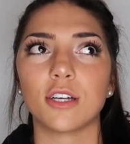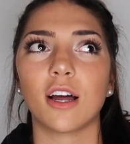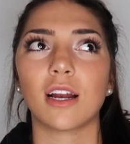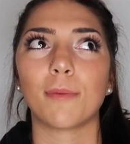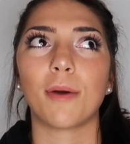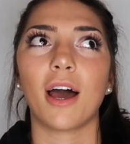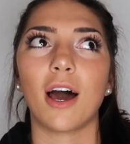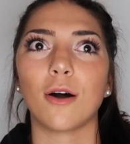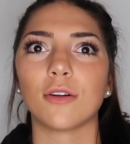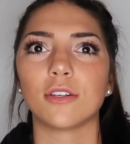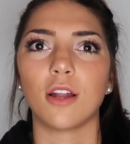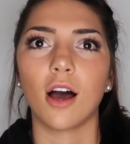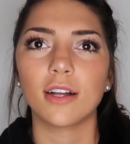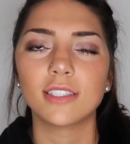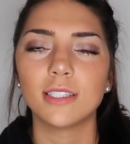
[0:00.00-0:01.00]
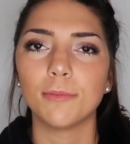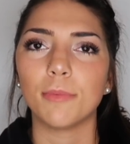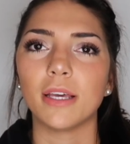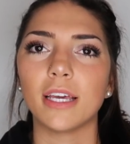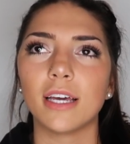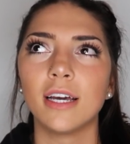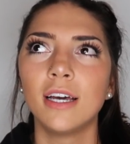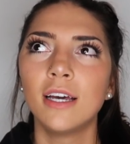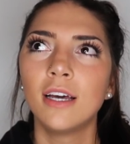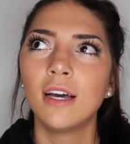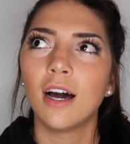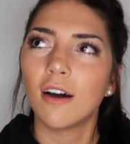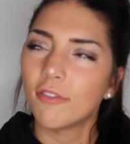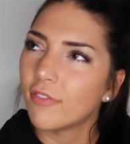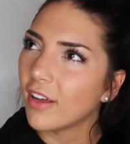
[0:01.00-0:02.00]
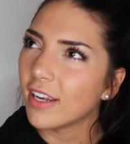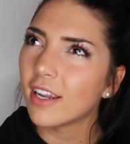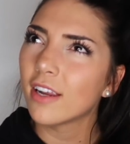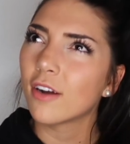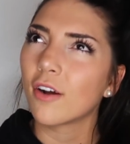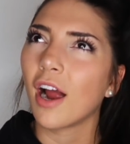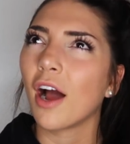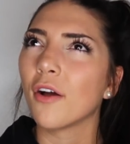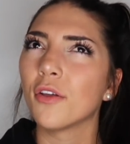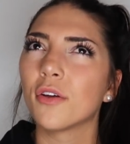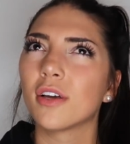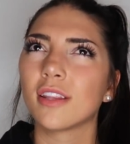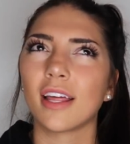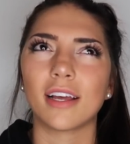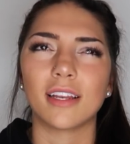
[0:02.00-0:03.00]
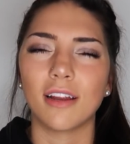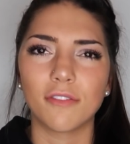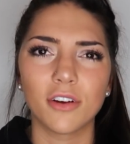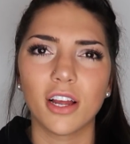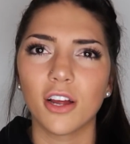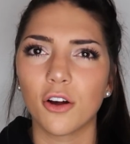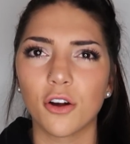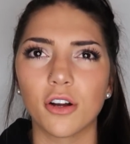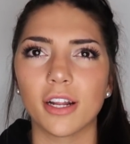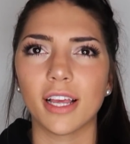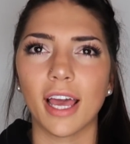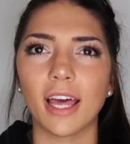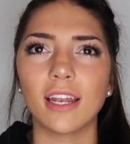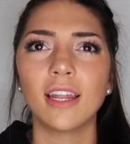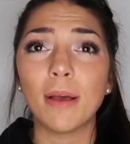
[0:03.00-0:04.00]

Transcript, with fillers: talking about how not to be offended, or how you can, like, never get hurt again.